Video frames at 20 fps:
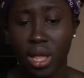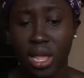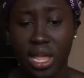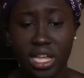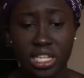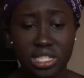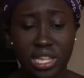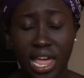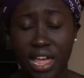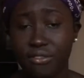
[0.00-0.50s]

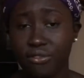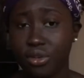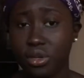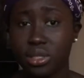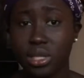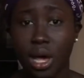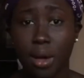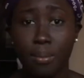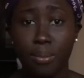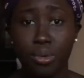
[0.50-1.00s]
It's like, for
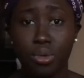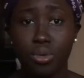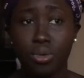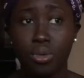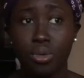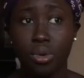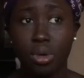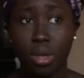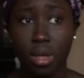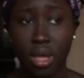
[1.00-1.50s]

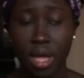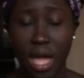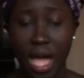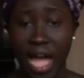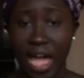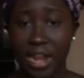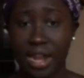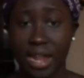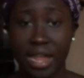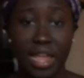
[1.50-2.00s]
example,
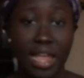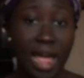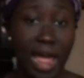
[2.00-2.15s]
and